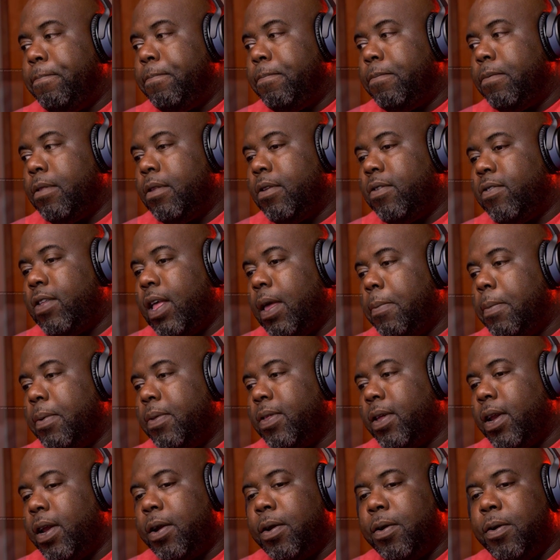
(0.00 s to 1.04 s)
statement
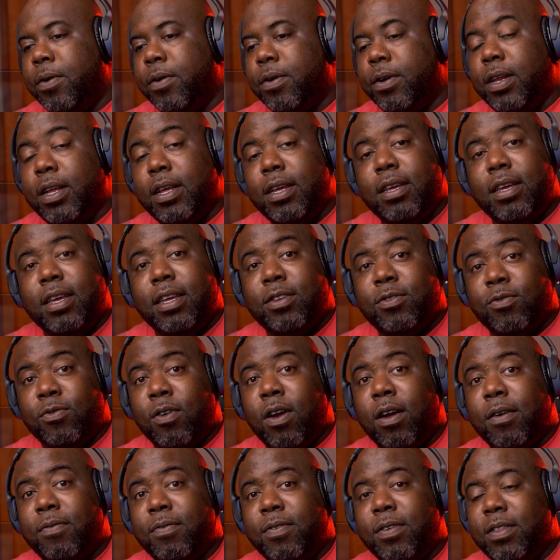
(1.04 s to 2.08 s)
that I heard. It's
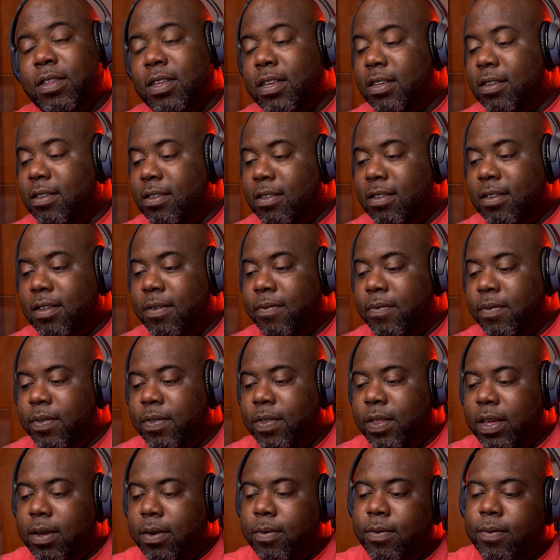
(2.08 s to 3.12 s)
rough to even
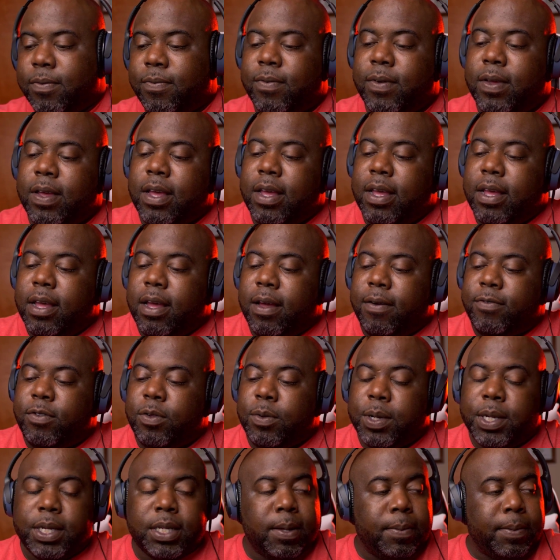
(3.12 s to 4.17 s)
think of
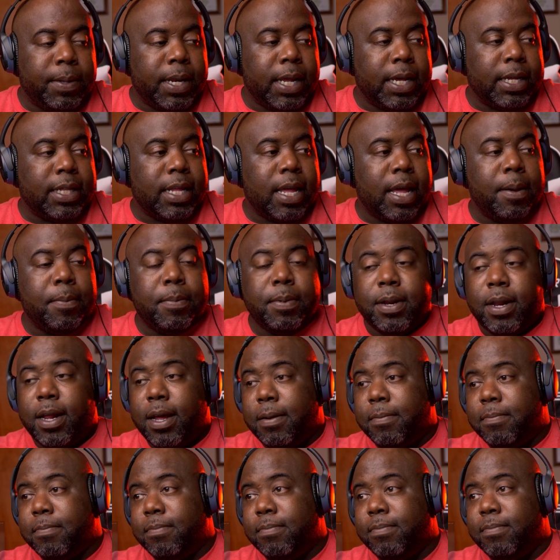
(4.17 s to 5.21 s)
doing something like that, but
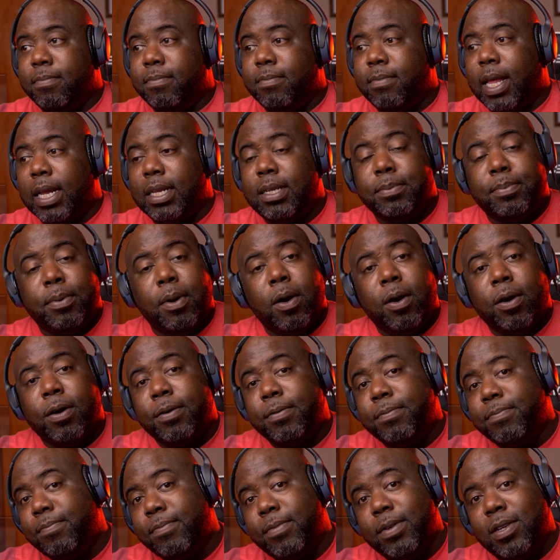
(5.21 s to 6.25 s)
that's a bar.
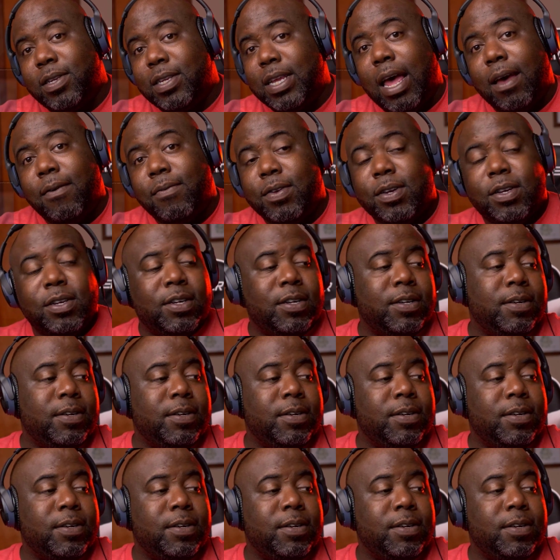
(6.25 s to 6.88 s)
It's savage.